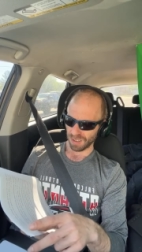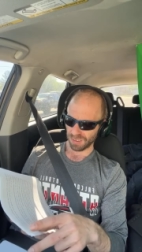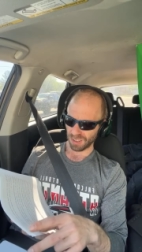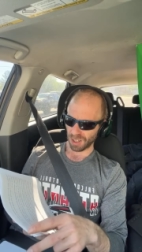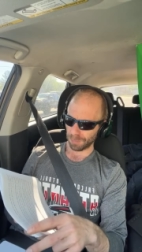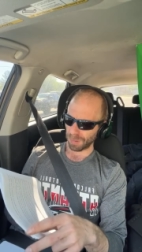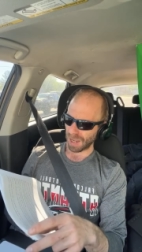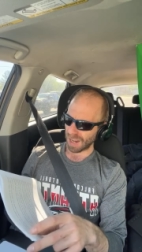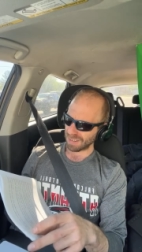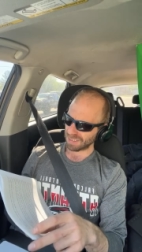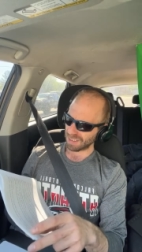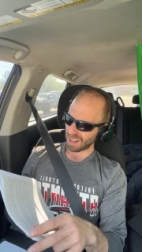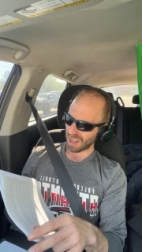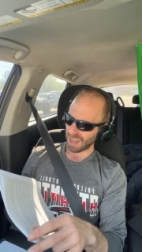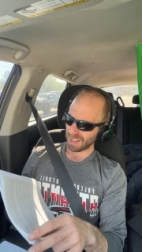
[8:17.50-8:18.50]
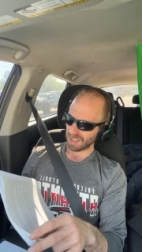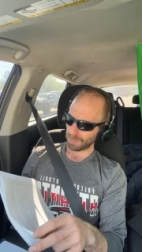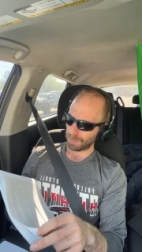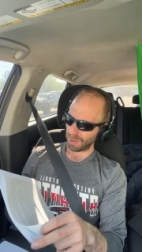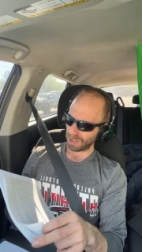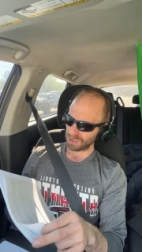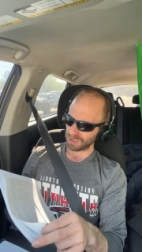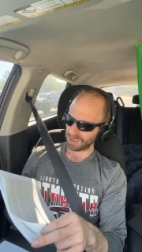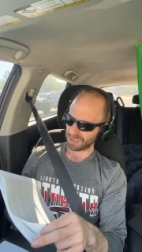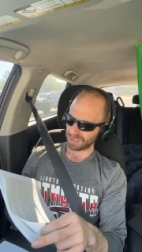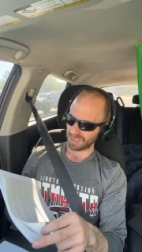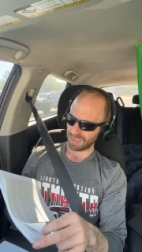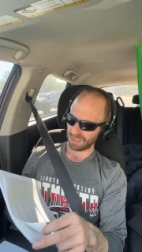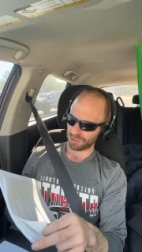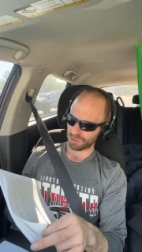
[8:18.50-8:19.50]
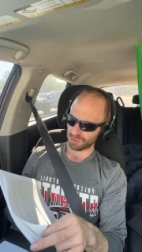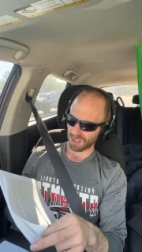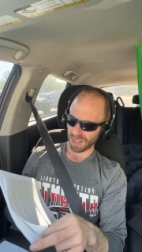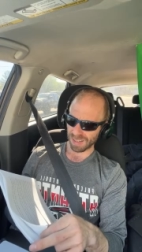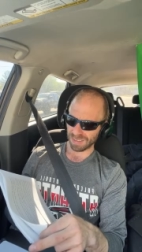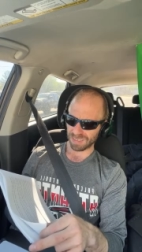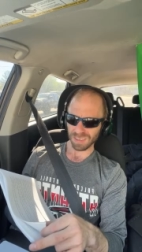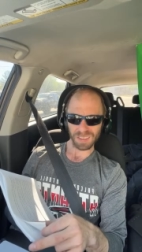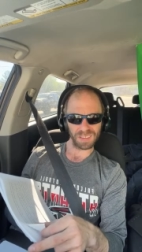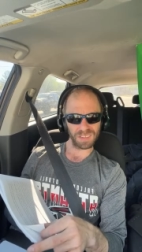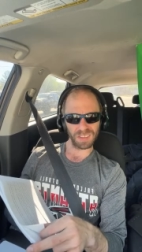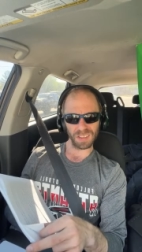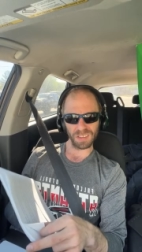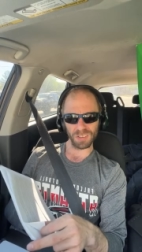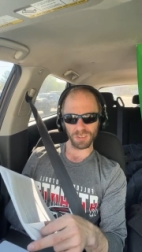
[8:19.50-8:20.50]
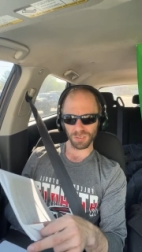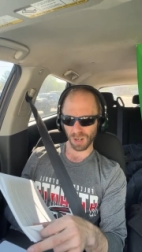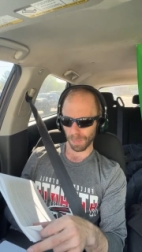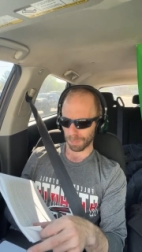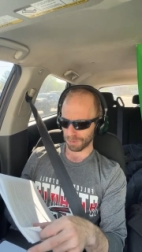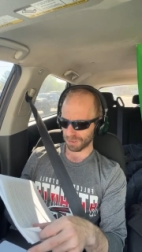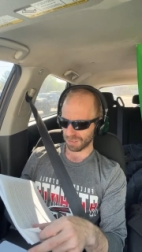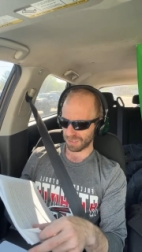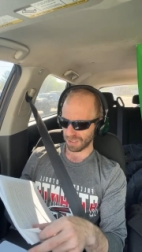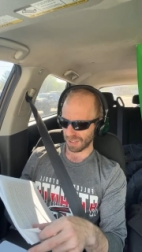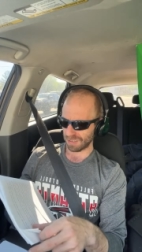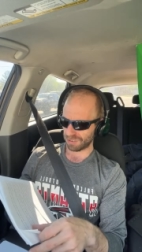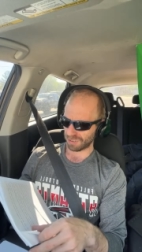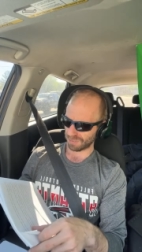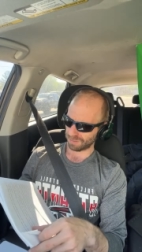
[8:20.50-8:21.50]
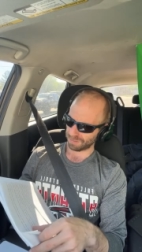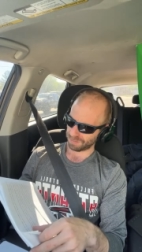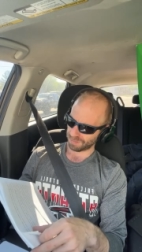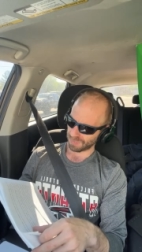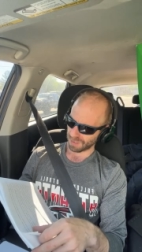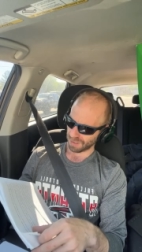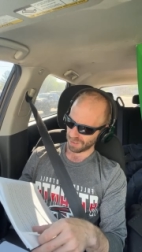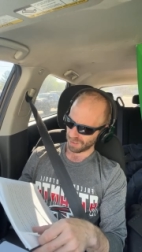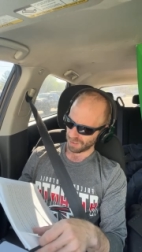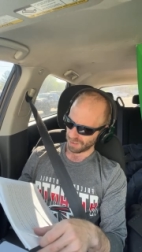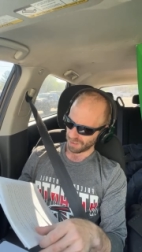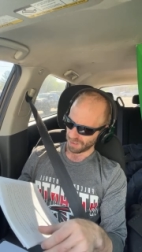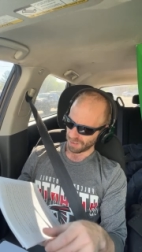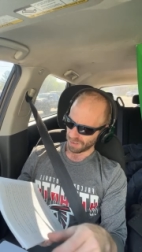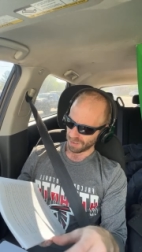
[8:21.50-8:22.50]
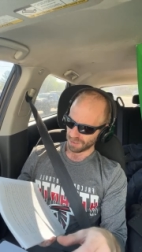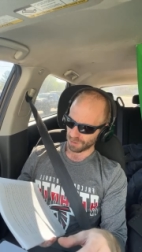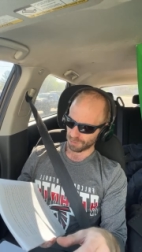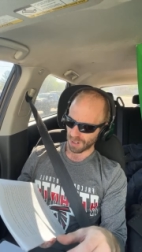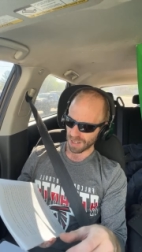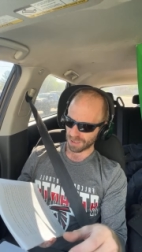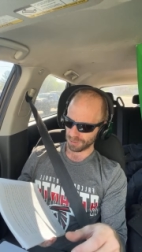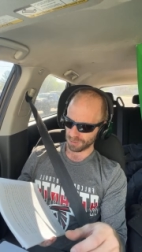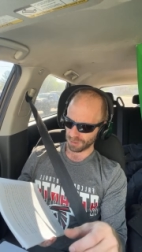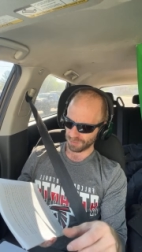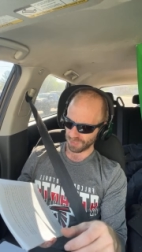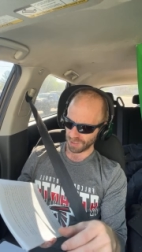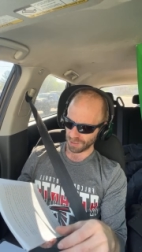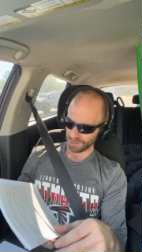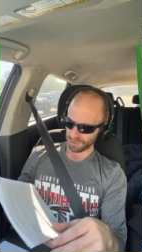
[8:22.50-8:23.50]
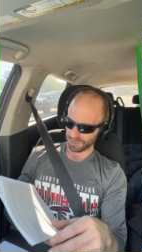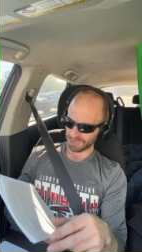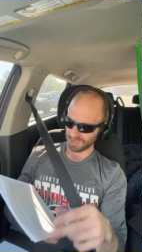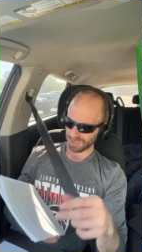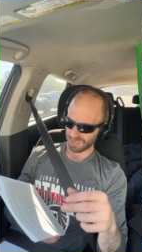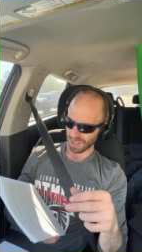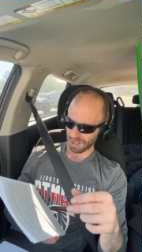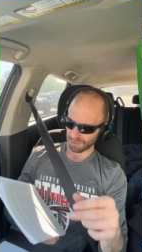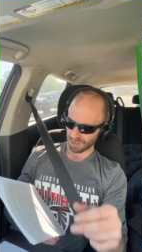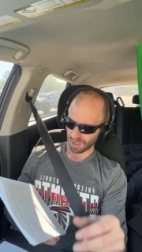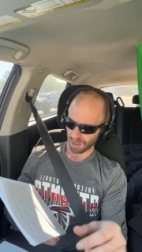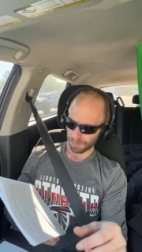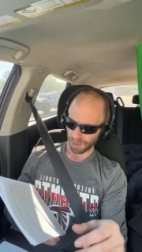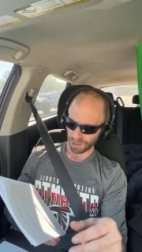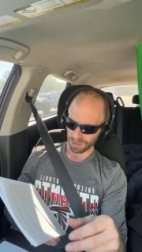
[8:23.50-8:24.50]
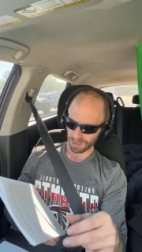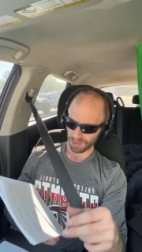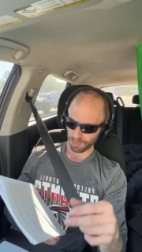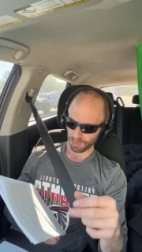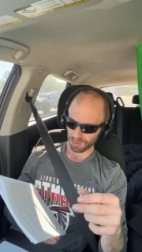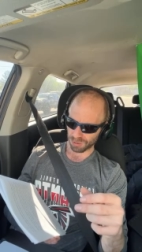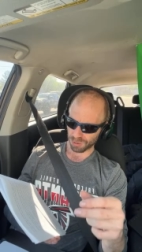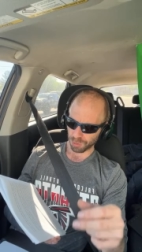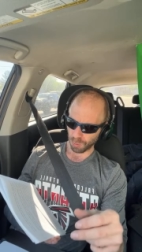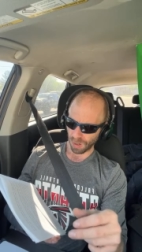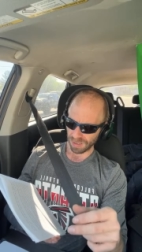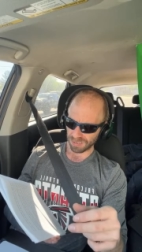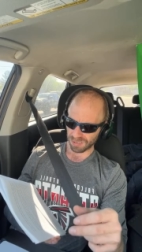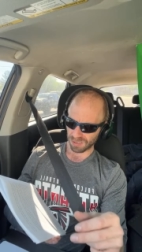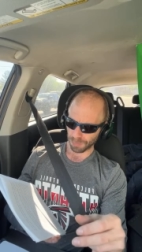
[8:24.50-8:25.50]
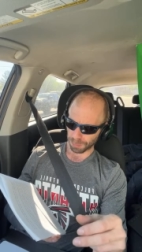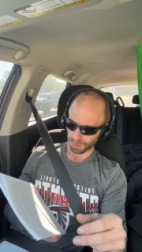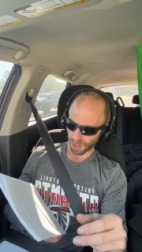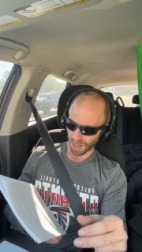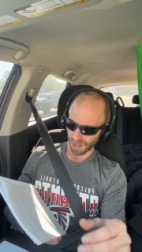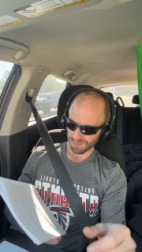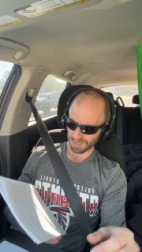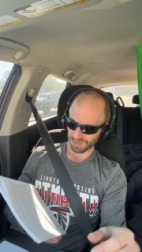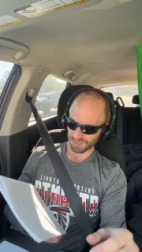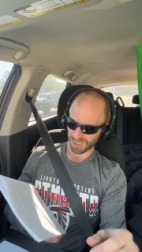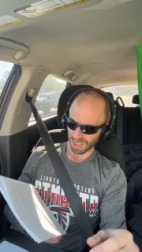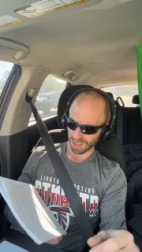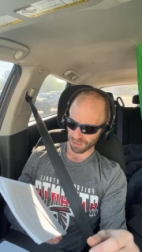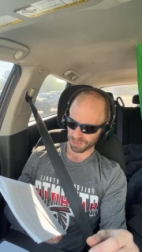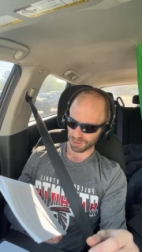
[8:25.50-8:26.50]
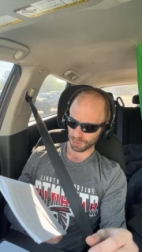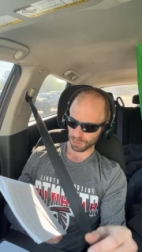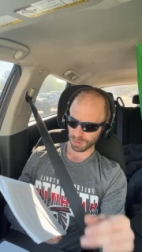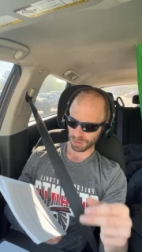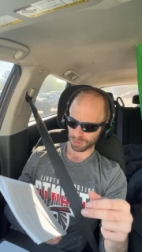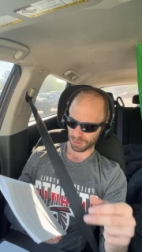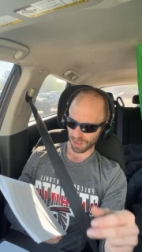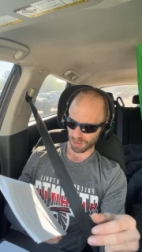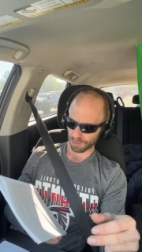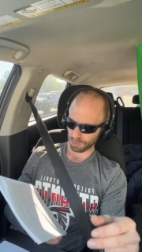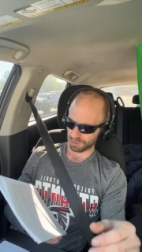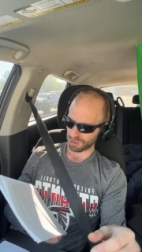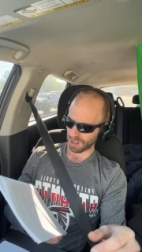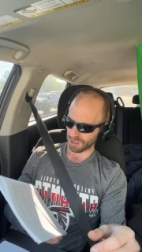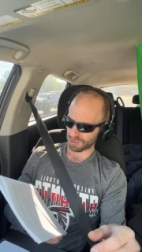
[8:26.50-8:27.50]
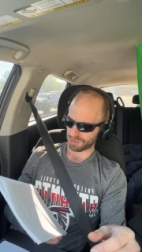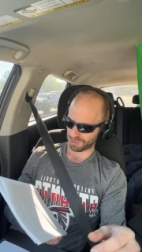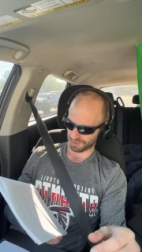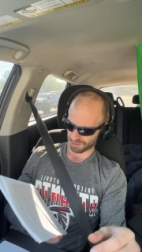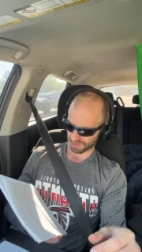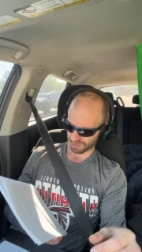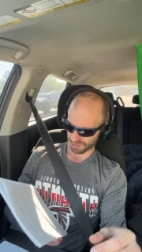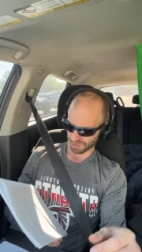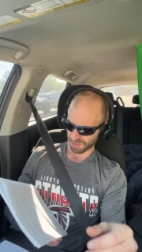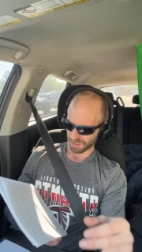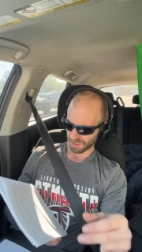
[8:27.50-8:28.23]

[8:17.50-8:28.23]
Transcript: thereby denying appellant his right to continued representation. The record reveals that appellant was twice deprived of counsel at critical junctures.